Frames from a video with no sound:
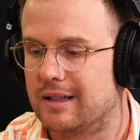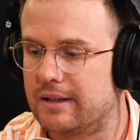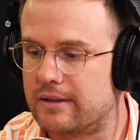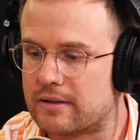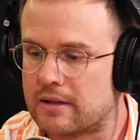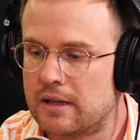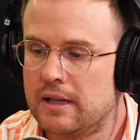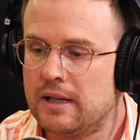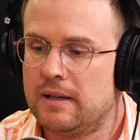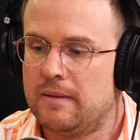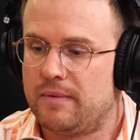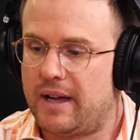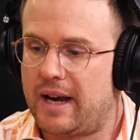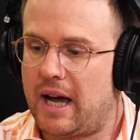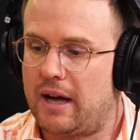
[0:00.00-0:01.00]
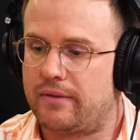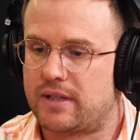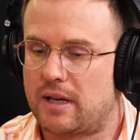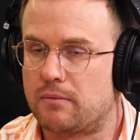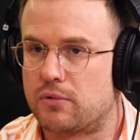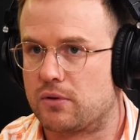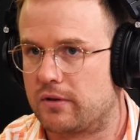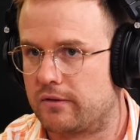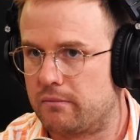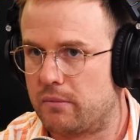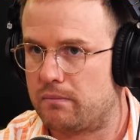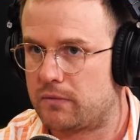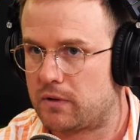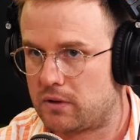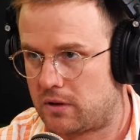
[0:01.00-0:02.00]
at least, that have some sort of
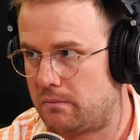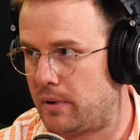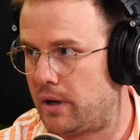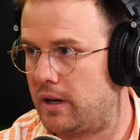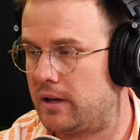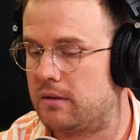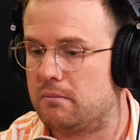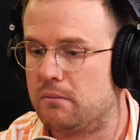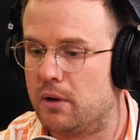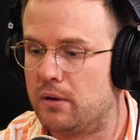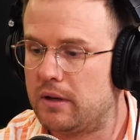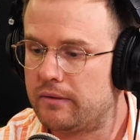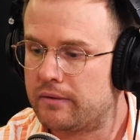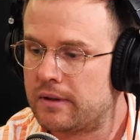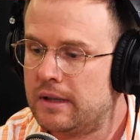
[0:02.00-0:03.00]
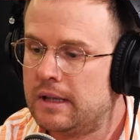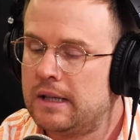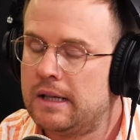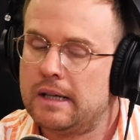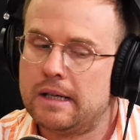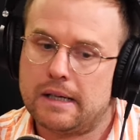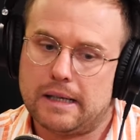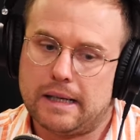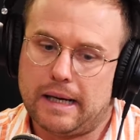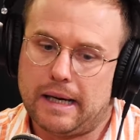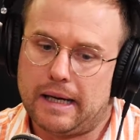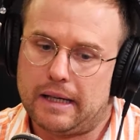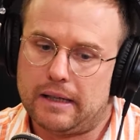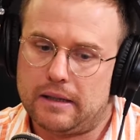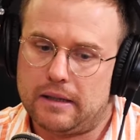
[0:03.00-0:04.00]
combined motive.
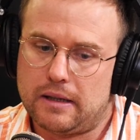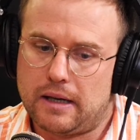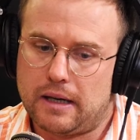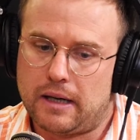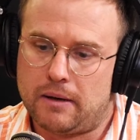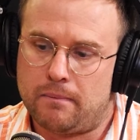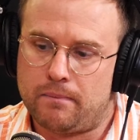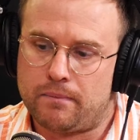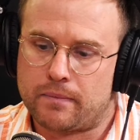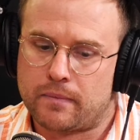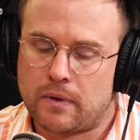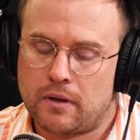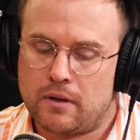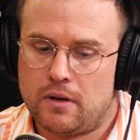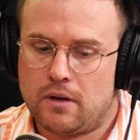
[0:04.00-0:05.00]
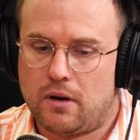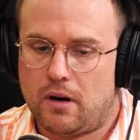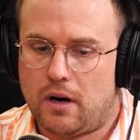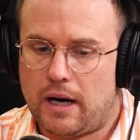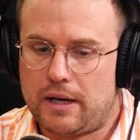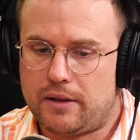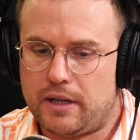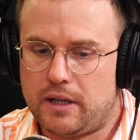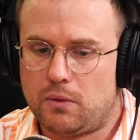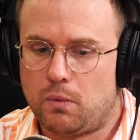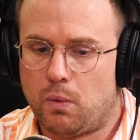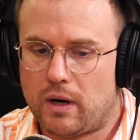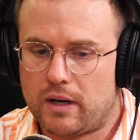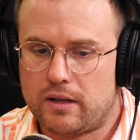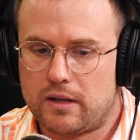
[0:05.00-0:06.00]
And um, I think
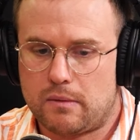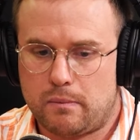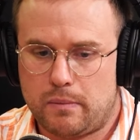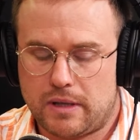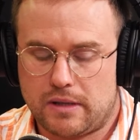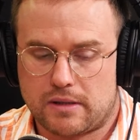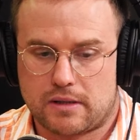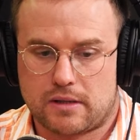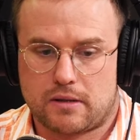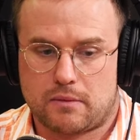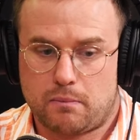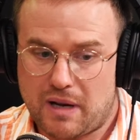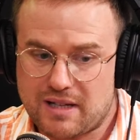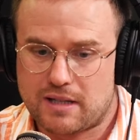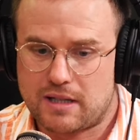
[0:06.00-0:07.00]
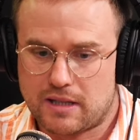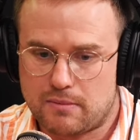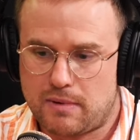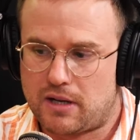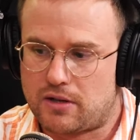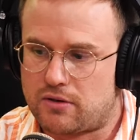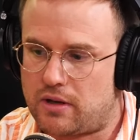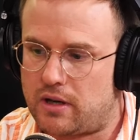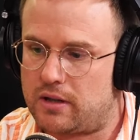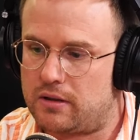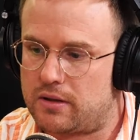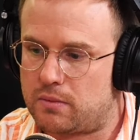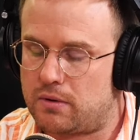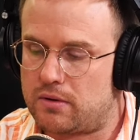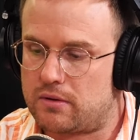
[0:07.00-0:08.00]
one of the best, best things about Australia
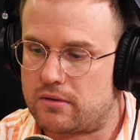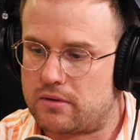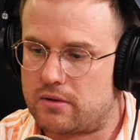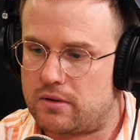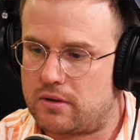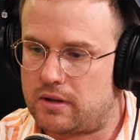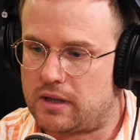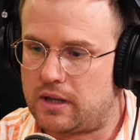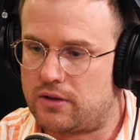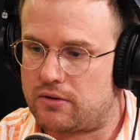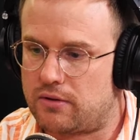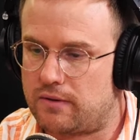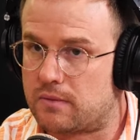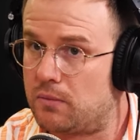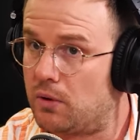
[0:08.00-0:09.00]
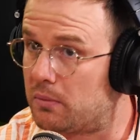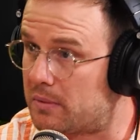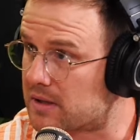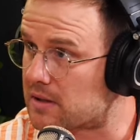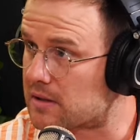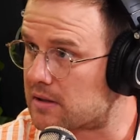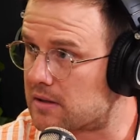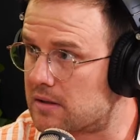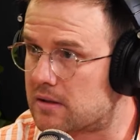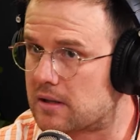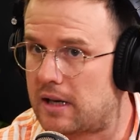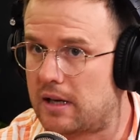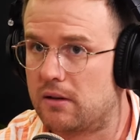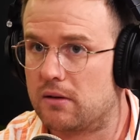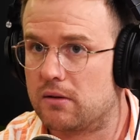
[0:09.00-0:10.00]
is we're a country of small businesses
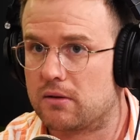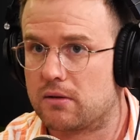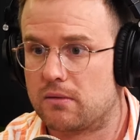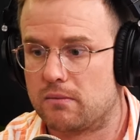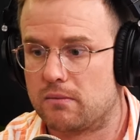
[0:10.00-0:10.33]
and